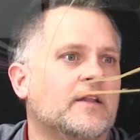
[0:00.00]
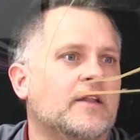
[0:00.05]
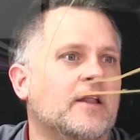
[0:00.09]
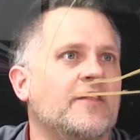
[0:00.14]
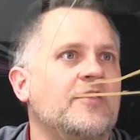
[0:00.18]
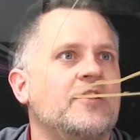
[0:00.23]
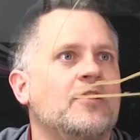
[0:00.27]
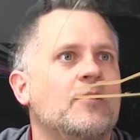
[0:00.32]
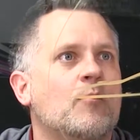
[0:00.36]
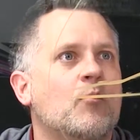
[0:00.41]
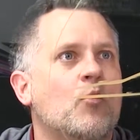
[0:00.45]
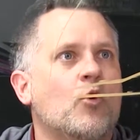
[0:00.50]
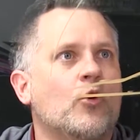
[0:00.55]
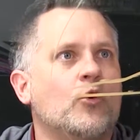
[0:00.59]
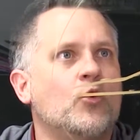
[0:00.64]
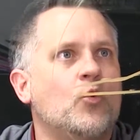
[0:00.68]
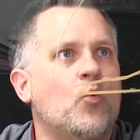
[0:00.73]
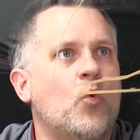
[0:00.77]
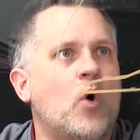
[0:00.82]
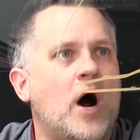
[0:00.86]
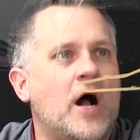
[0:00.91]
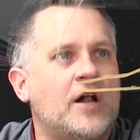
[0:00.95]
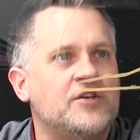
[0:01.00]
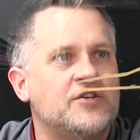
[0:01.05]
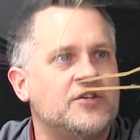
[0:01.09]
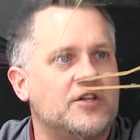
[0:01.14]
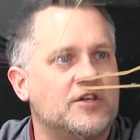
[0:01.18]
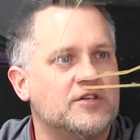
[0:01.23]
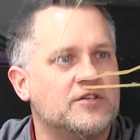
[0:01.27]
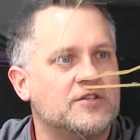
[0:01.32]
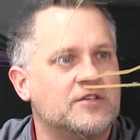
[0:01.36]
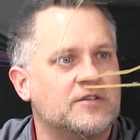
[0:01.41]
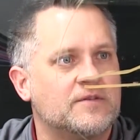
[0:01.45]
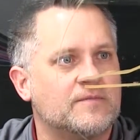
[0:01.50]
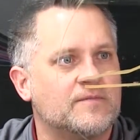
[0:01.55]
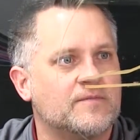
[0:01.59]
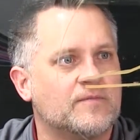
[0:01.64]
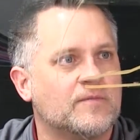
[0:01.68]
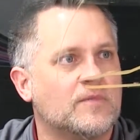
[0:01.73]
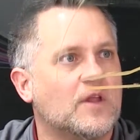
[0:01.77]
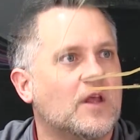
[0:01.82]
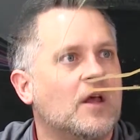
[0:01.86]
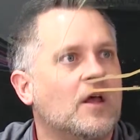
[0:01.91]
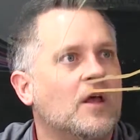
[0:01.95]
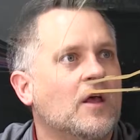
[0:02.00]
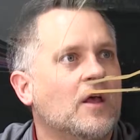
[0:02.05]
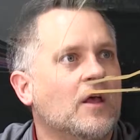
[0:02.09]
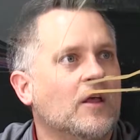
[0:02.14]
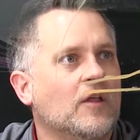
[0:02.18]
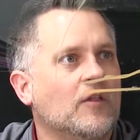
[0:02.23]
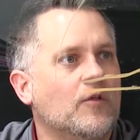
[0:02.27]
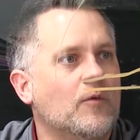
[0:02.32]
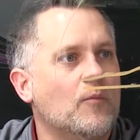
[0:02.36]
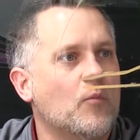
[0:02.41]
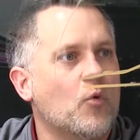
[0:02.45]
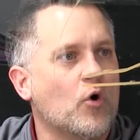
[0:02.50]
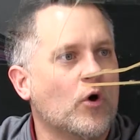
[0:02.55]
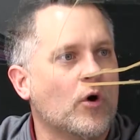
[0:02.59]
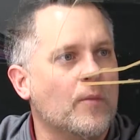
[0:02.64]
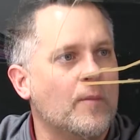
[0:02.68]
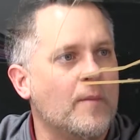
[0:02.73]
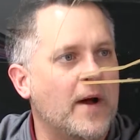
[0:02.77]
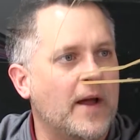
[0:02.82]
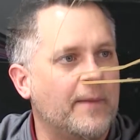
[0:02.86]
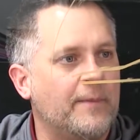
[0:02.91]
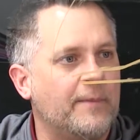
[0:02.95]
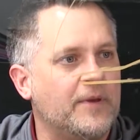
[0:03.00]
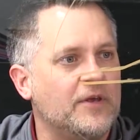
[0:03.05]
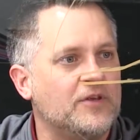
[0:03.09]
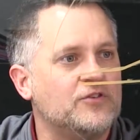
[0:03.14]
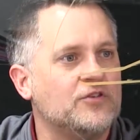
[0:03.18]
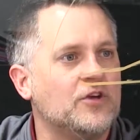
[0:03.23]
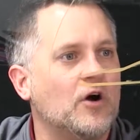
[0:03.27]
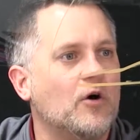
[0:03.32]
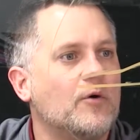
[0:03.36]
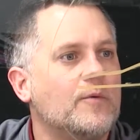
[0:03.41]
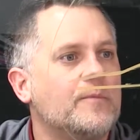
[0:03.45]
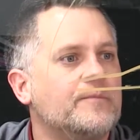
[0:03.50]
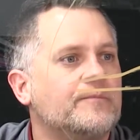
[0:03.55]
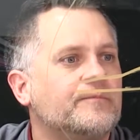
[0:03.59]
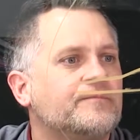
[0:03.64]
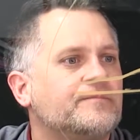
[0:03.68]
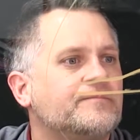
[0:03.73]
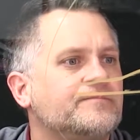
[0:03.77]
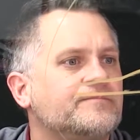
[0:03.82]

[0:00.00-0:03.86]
I think the more you watch this, the more it might be. So